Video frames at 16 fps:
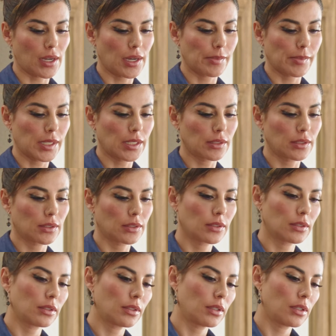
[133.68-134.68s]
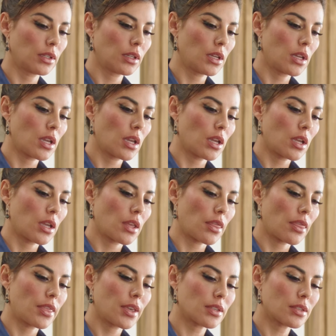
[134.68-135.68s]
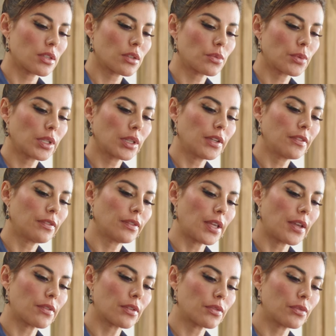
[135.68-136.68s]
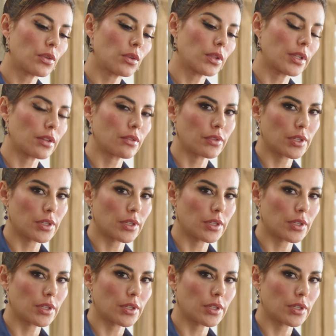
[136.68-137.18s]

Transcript: crema. This is really flavorful and